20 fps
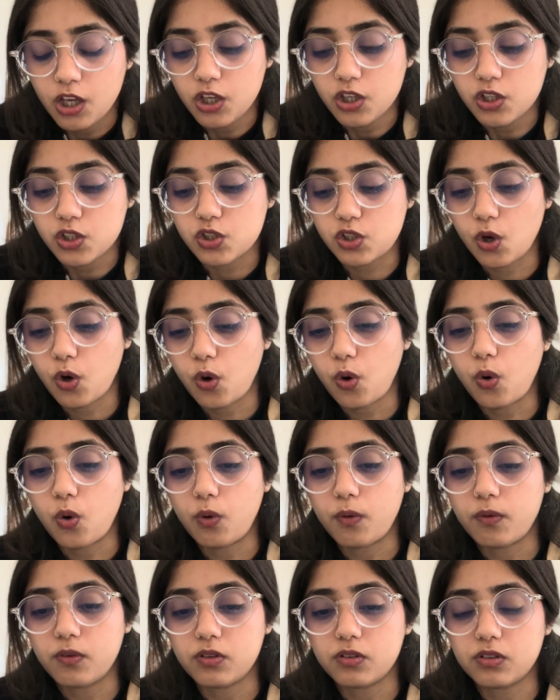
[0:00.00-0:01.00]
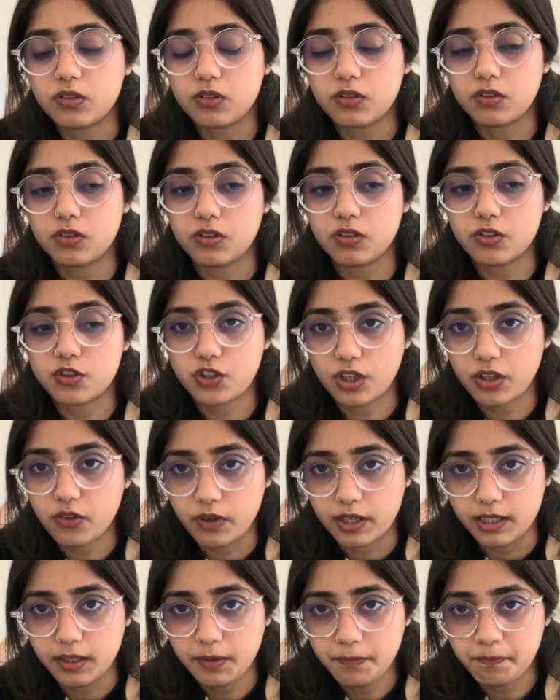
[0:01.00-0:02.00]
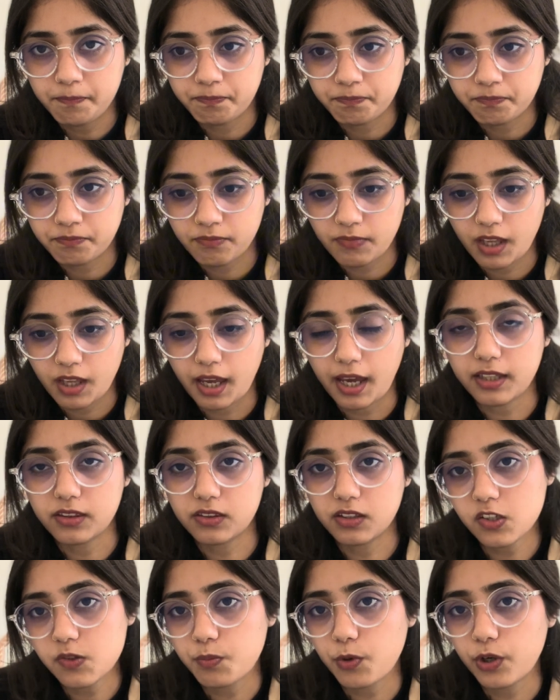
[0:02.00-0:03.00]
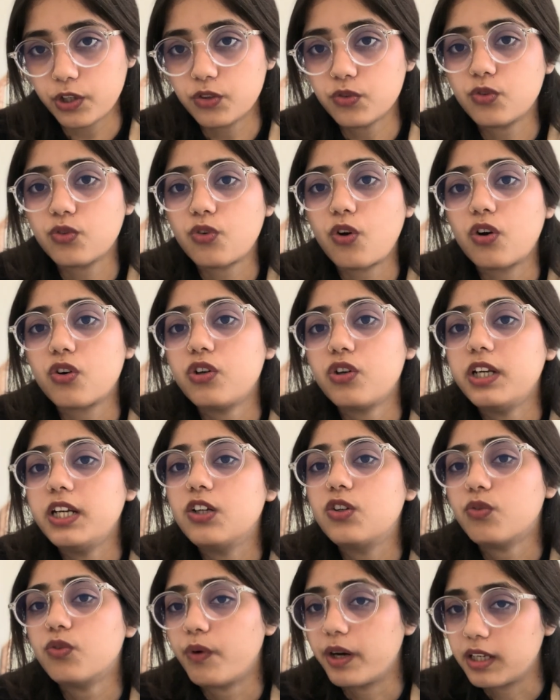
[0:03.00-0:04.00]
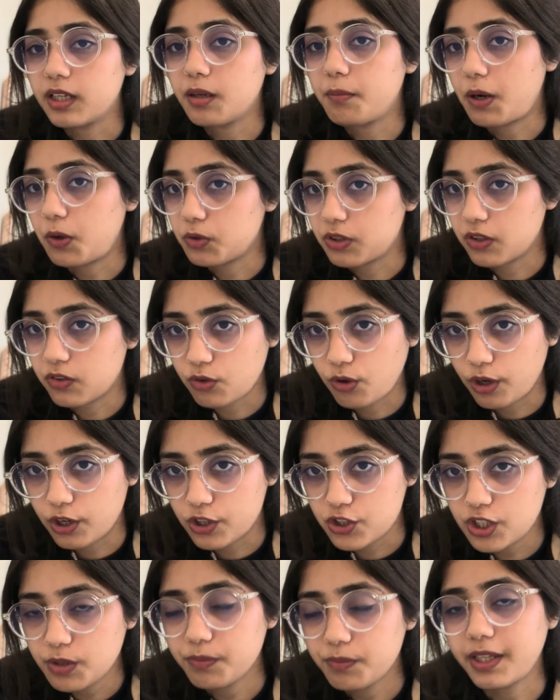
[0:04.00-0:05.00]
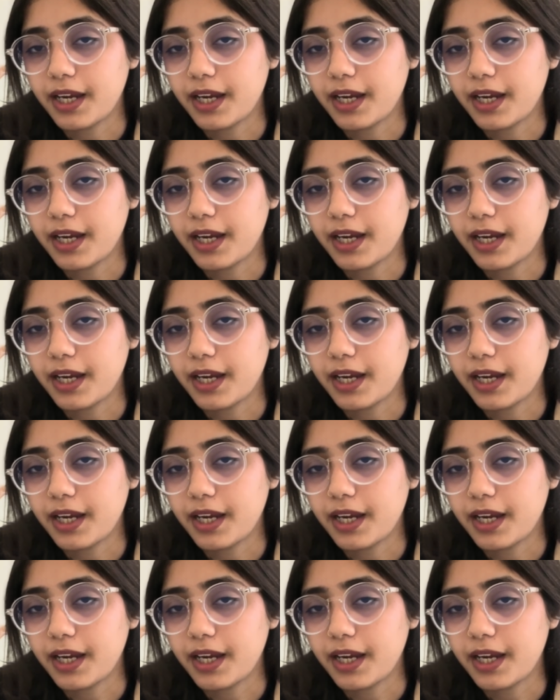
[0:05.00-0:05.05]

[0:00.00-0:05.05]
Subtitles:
So generally, at this point, you do not need to worry about the scholarship.